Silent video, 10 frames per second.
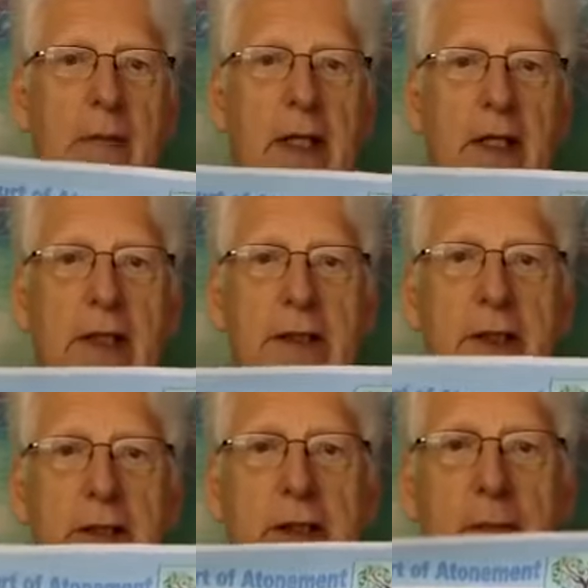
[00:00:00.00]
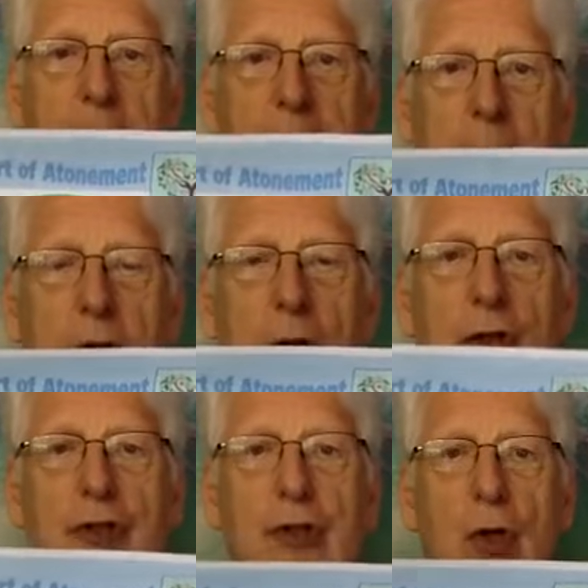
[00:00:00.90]
means is that
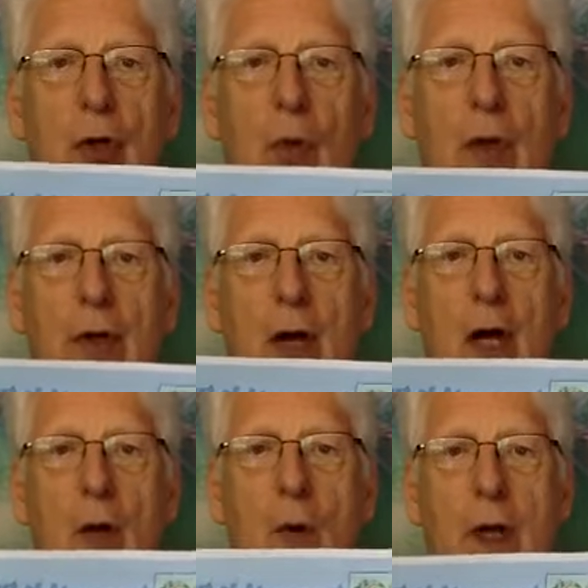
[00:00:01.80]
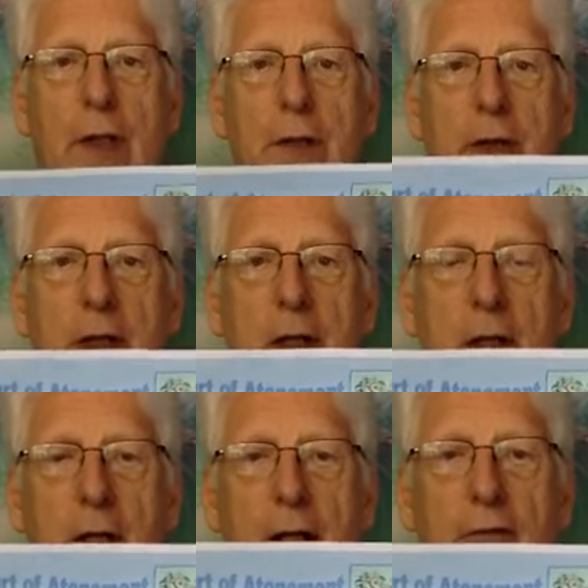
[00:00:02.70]
your soul will not want to
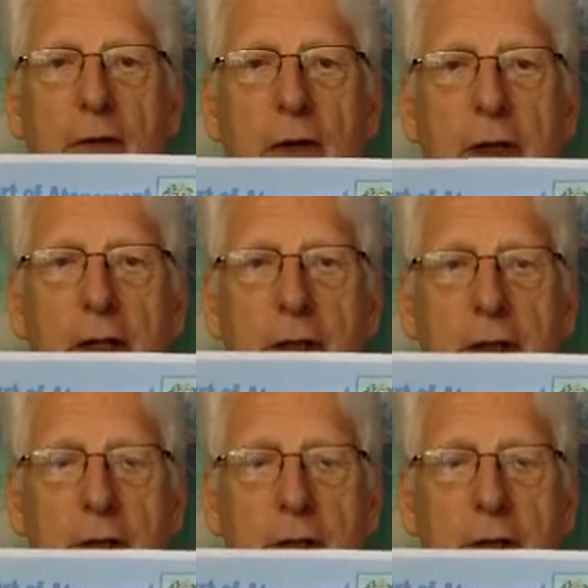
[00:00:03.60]
incarnate fully into